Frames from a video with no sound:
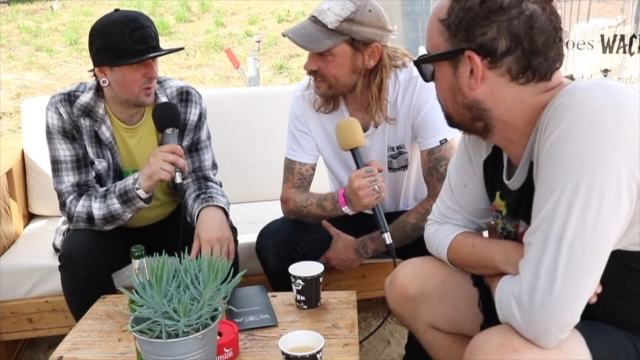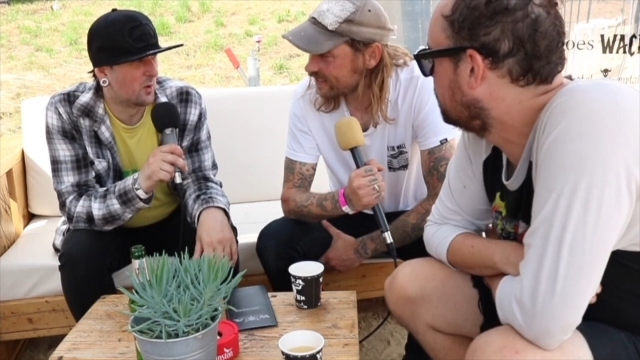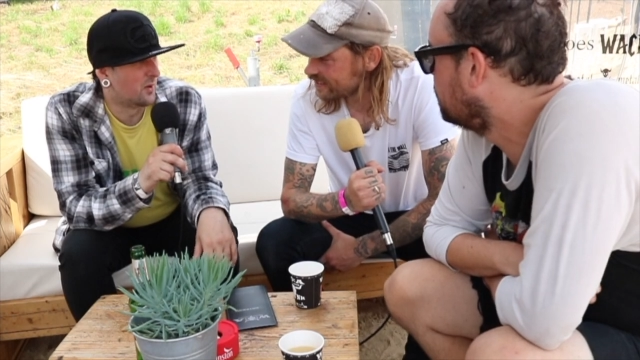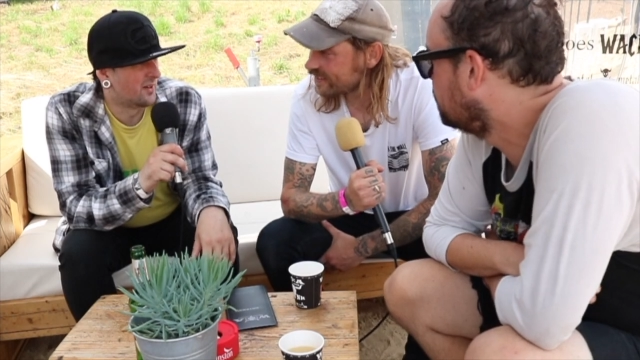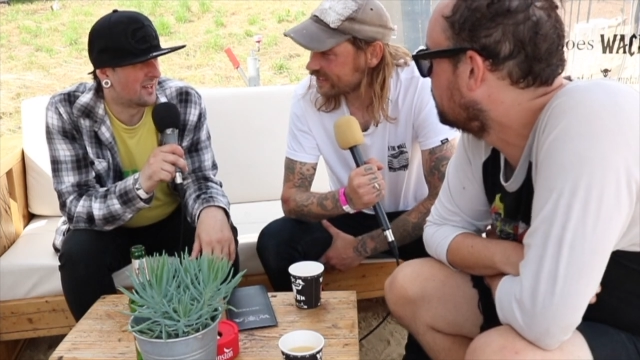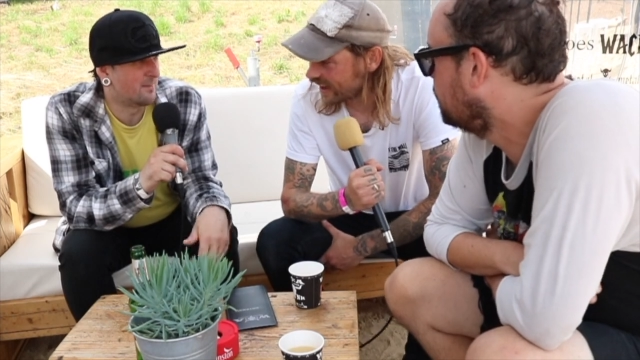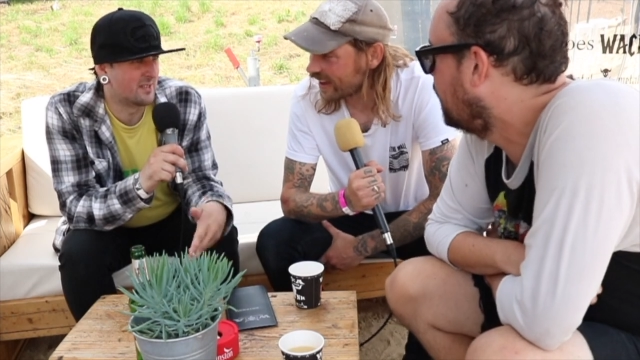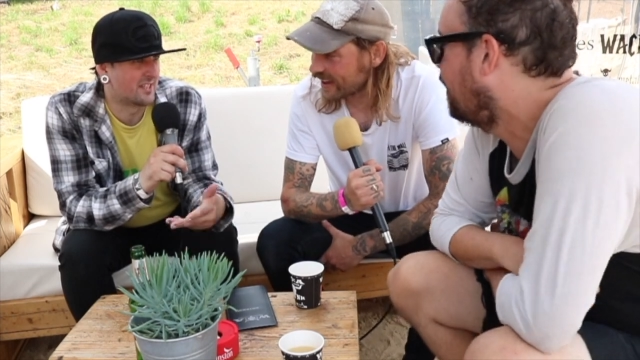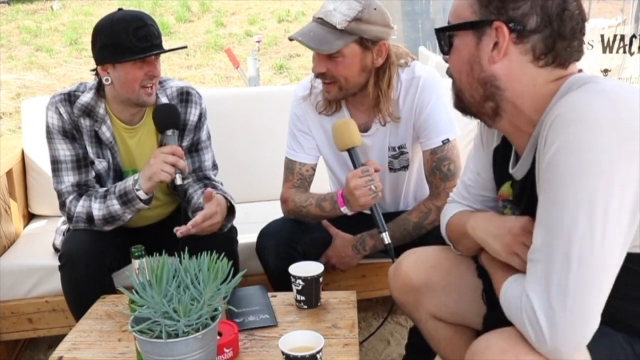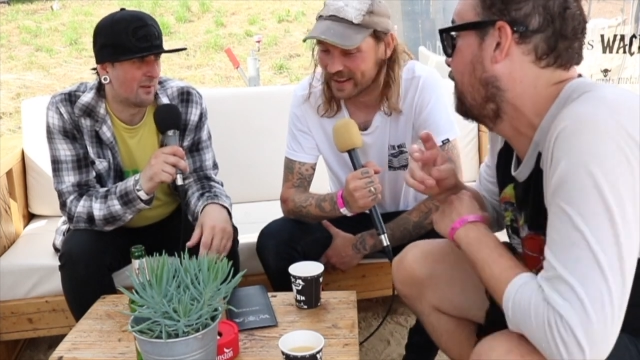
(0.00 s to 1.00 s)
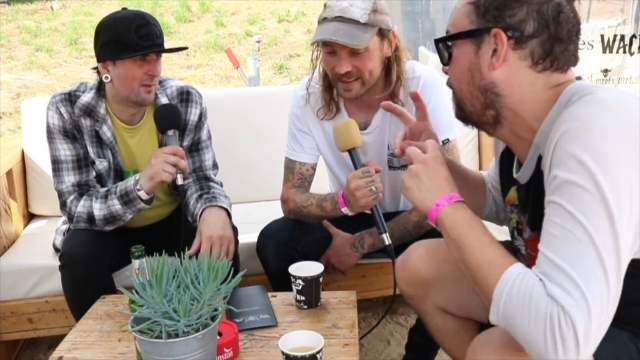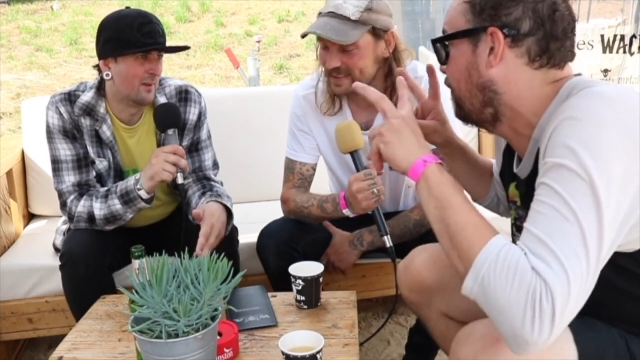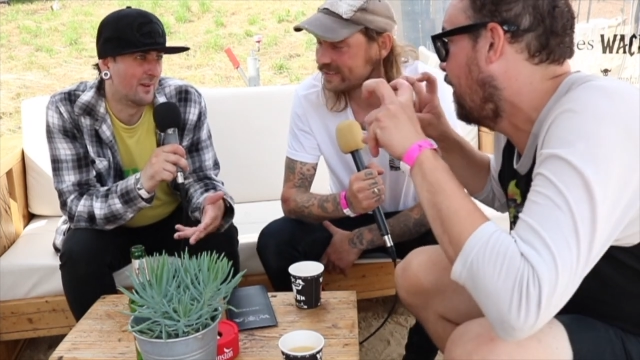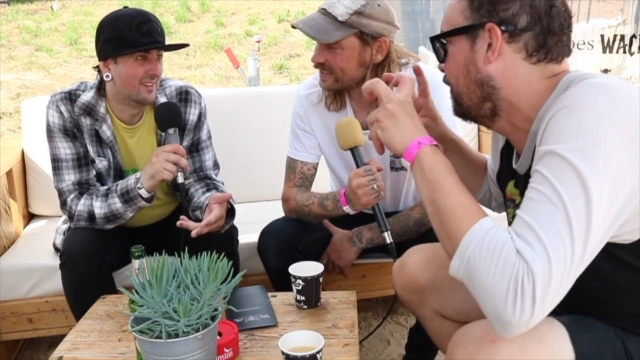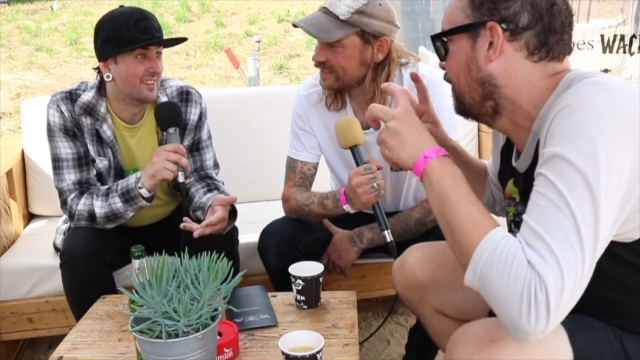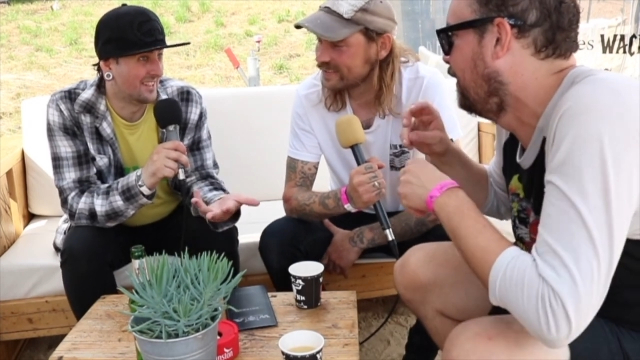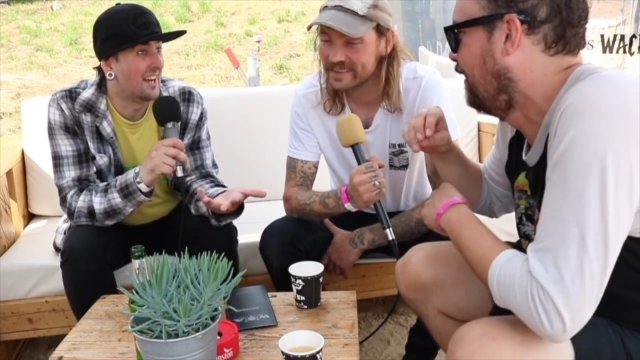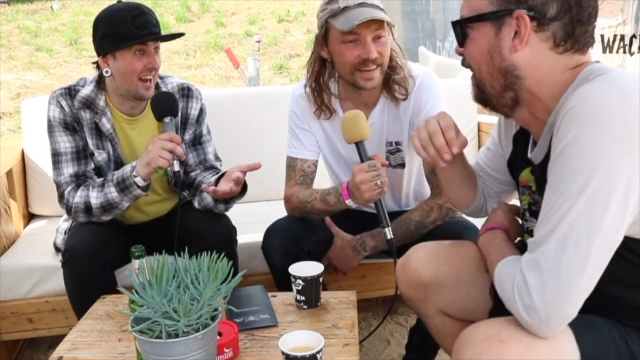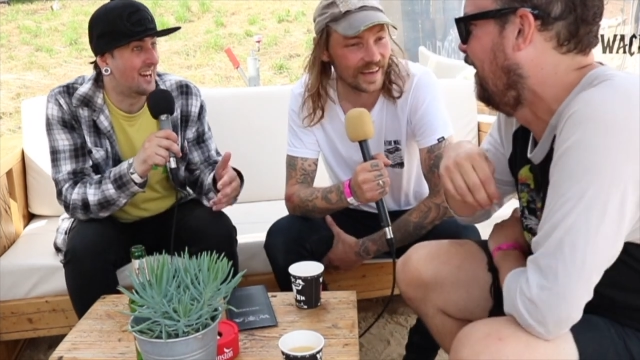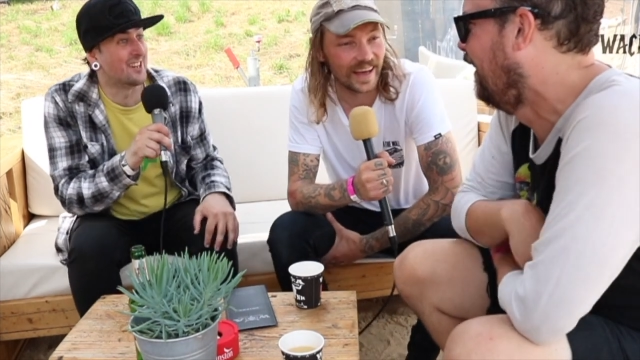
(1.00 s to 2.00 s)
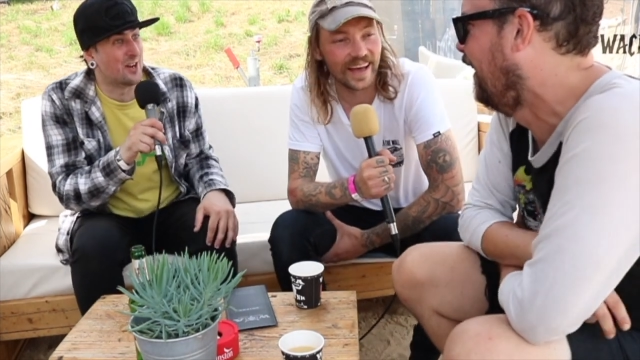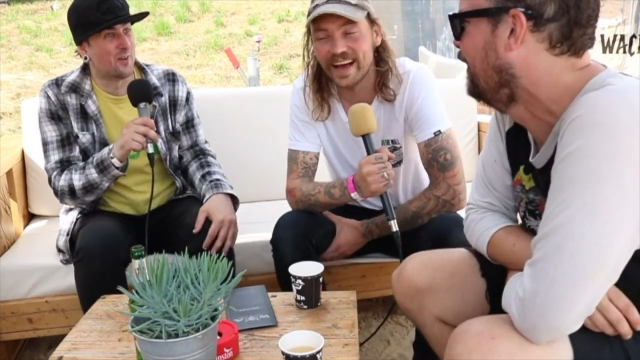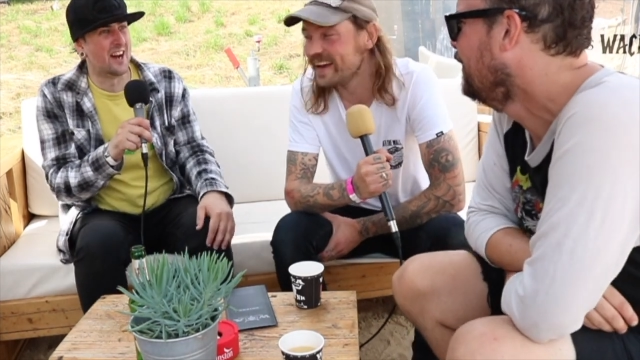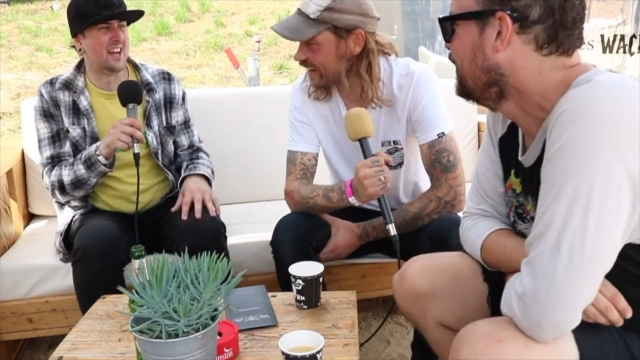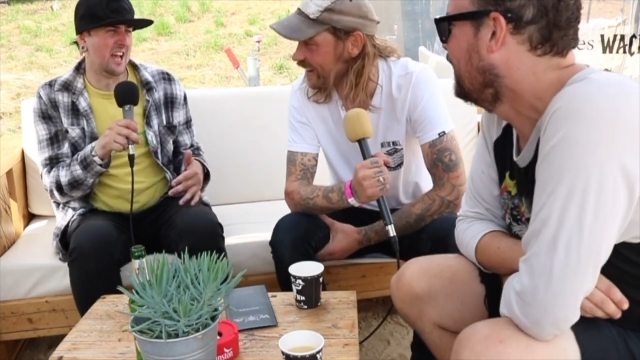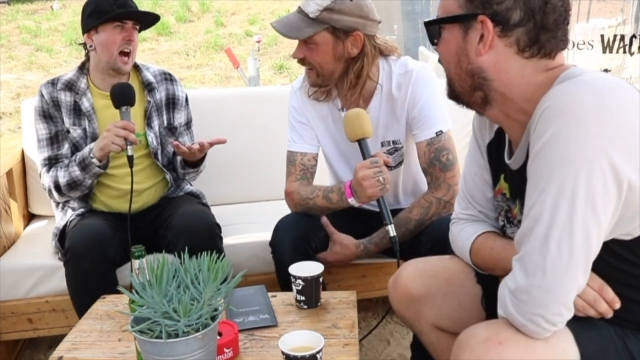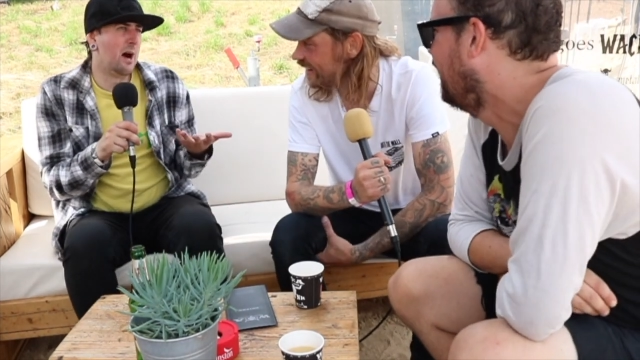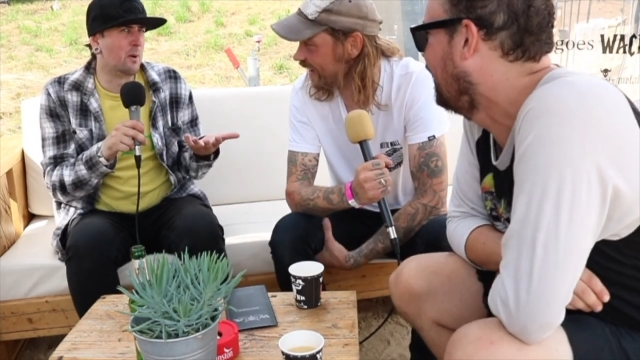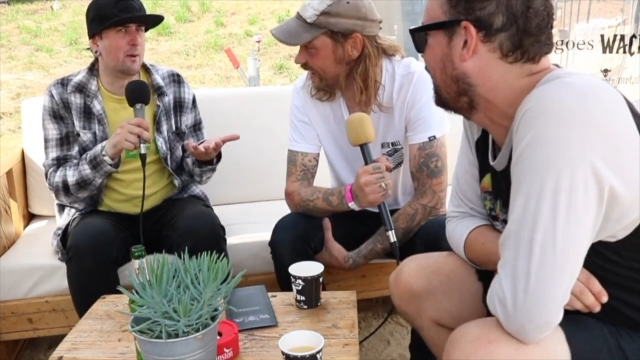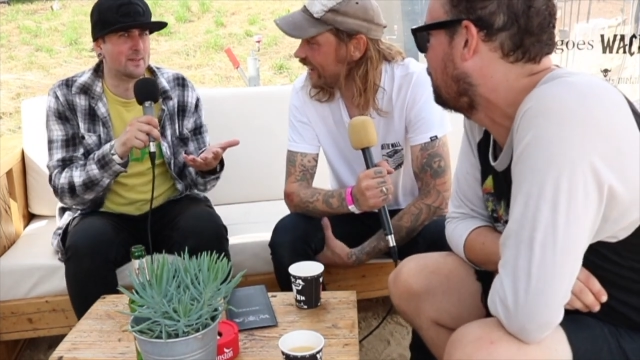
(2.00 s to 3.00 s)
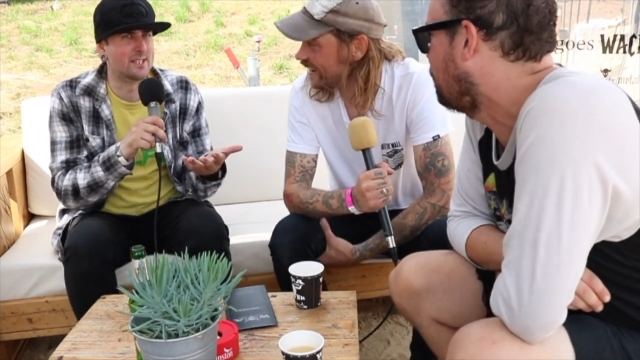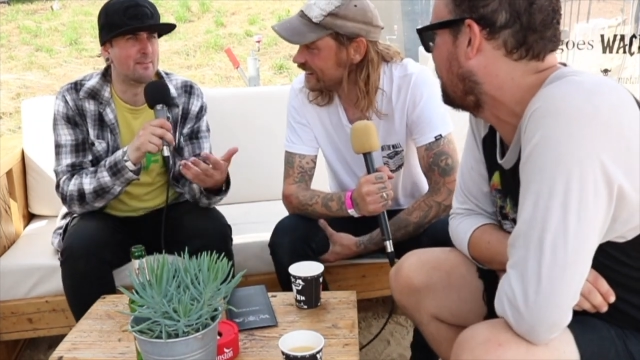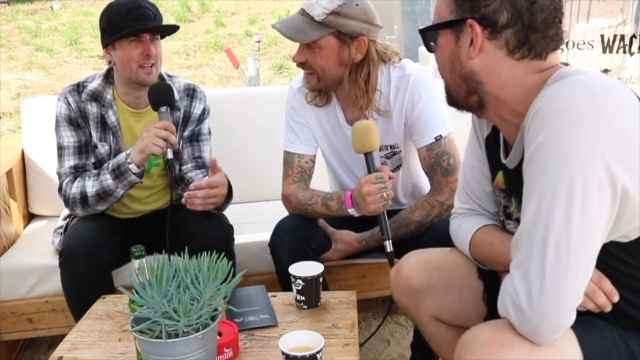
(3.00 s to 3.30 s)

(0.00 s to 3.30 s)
Speaker 1: Tour. Yeah. Like, oh. yeah, I know, right? Yeah, I'll probably see him